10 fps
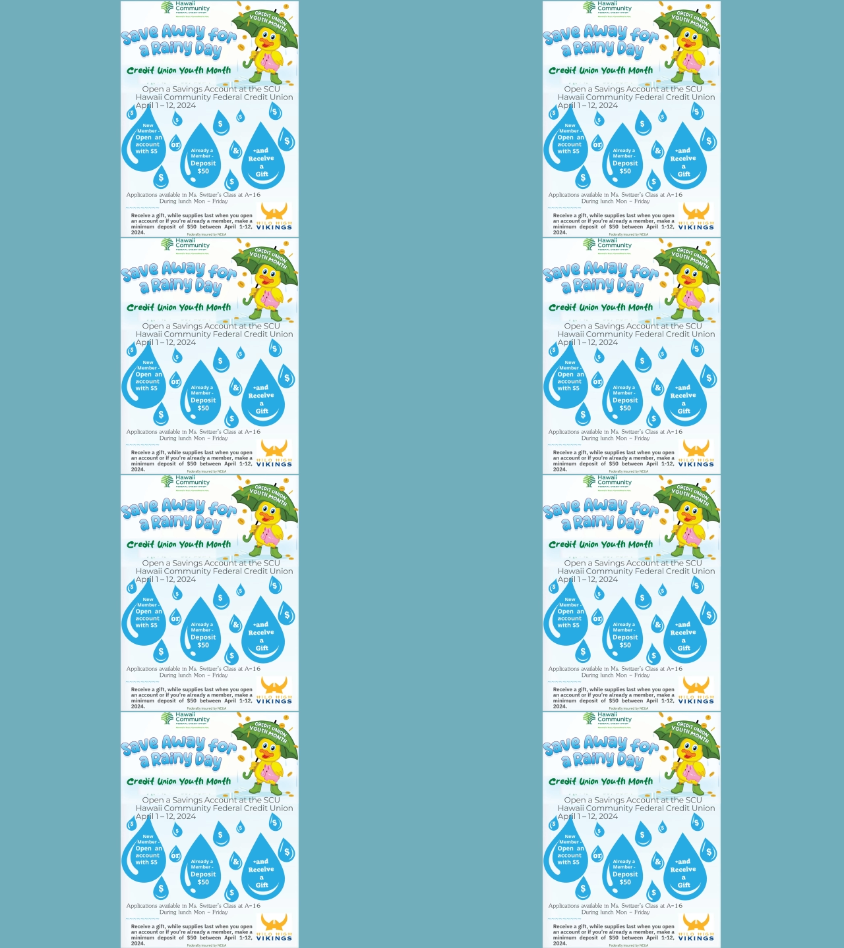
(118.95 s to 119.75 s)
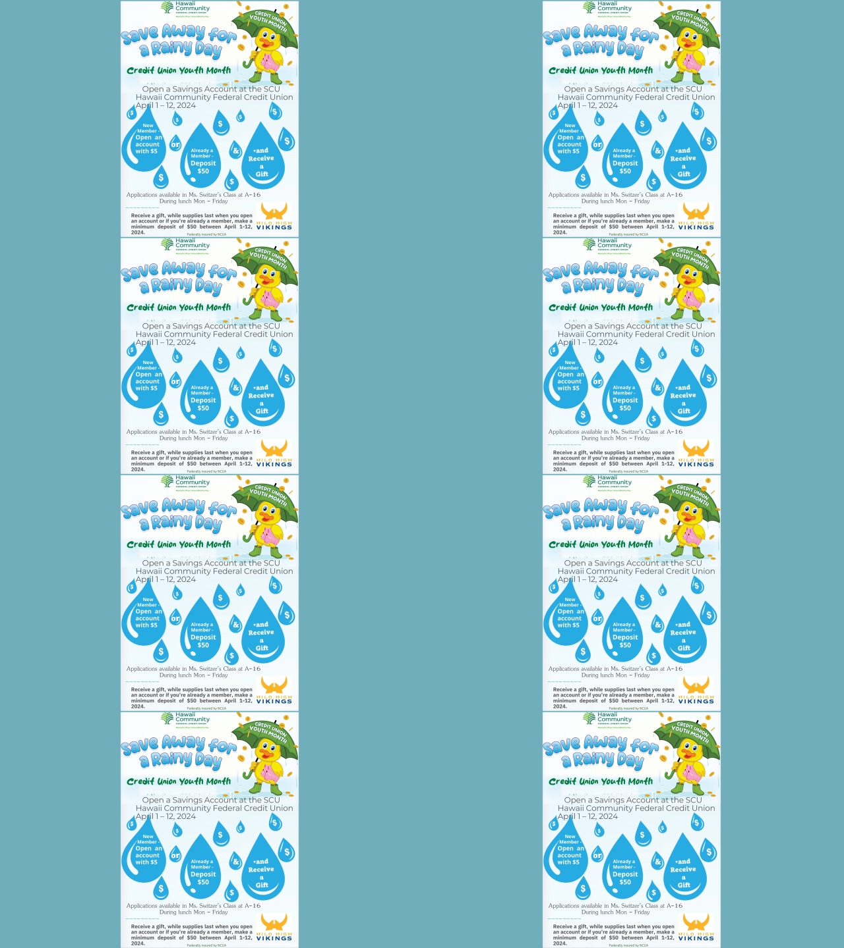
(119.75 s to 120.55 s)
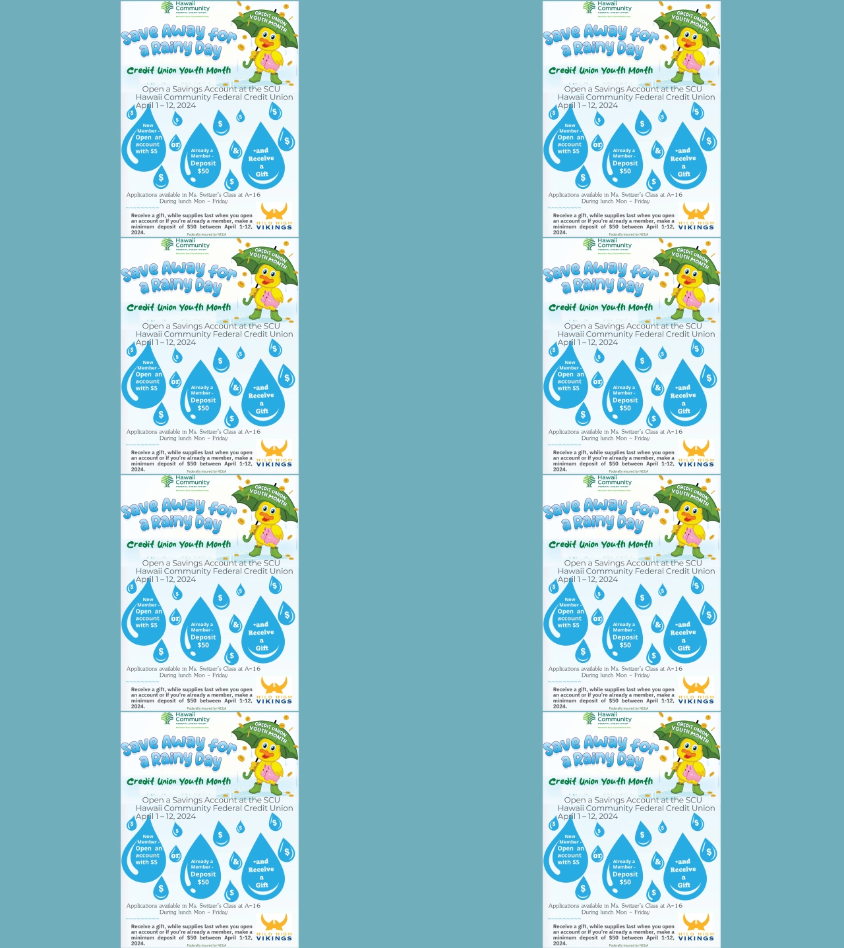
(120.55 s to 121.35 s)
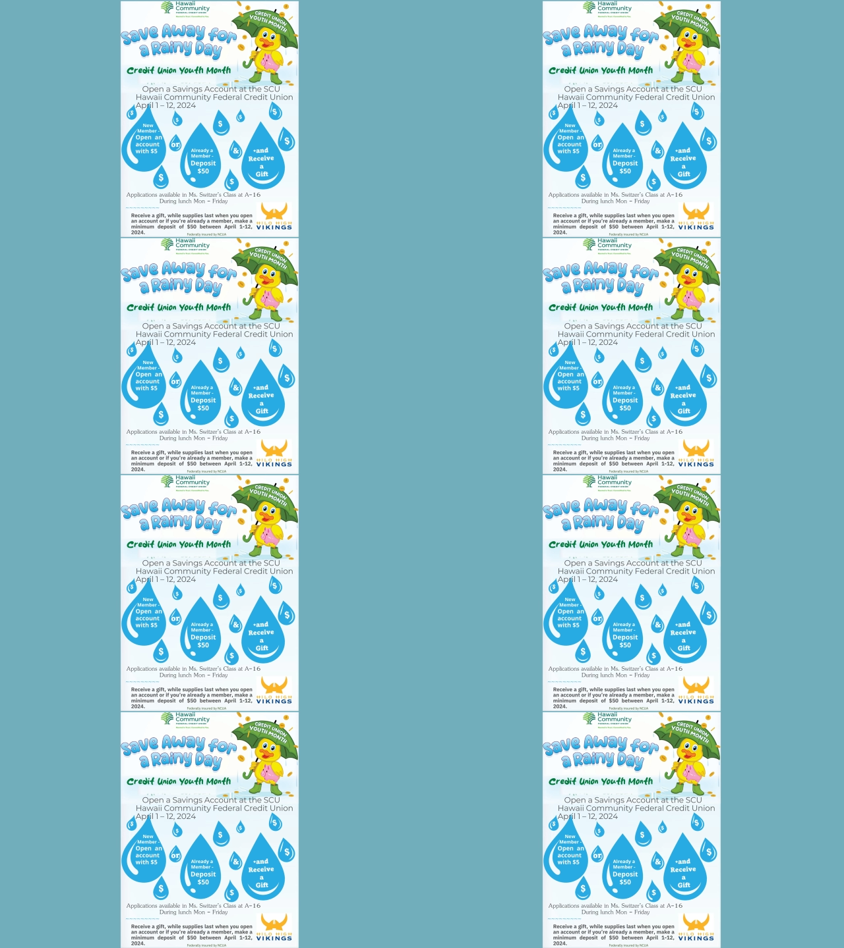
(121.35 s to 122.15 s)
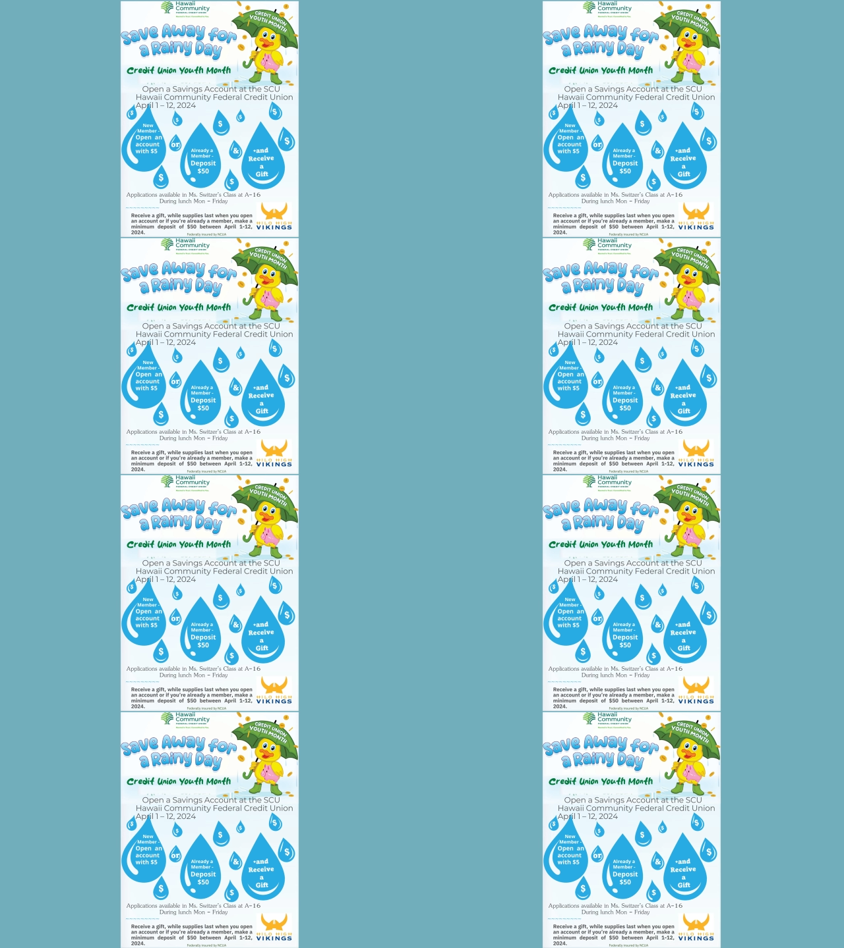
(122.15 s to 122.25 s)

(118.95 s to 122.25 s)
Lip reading: (no speaker visible)